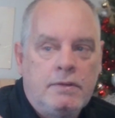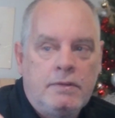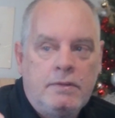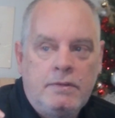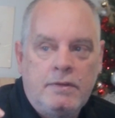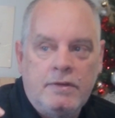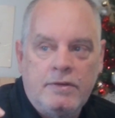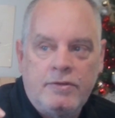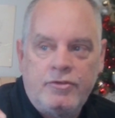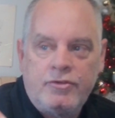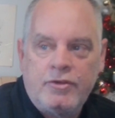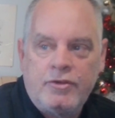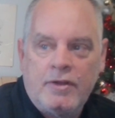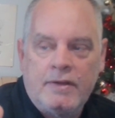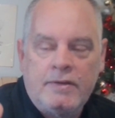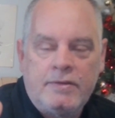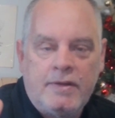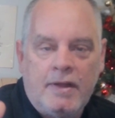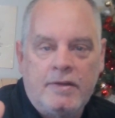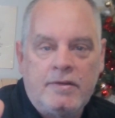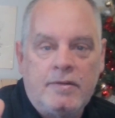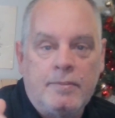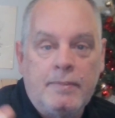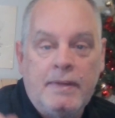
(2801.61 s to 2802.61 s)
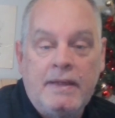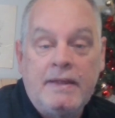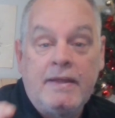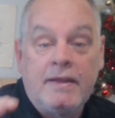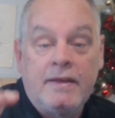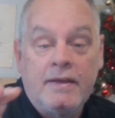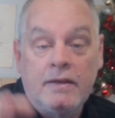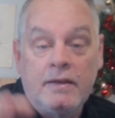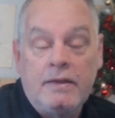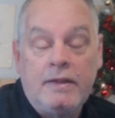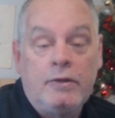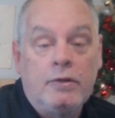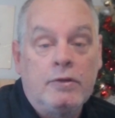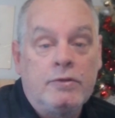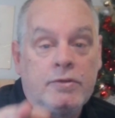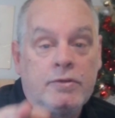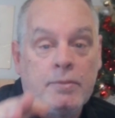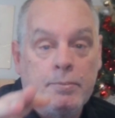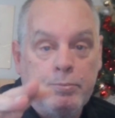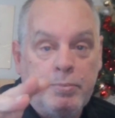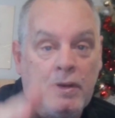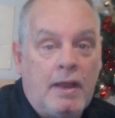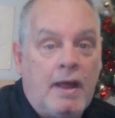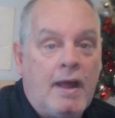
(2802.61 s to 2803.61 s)
to shut down, to make it illegal to
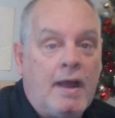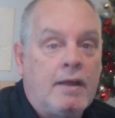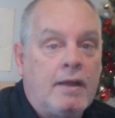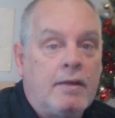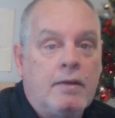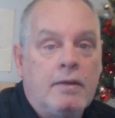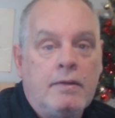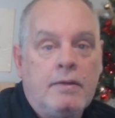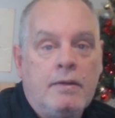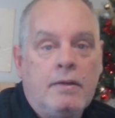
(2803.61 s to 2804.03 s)
block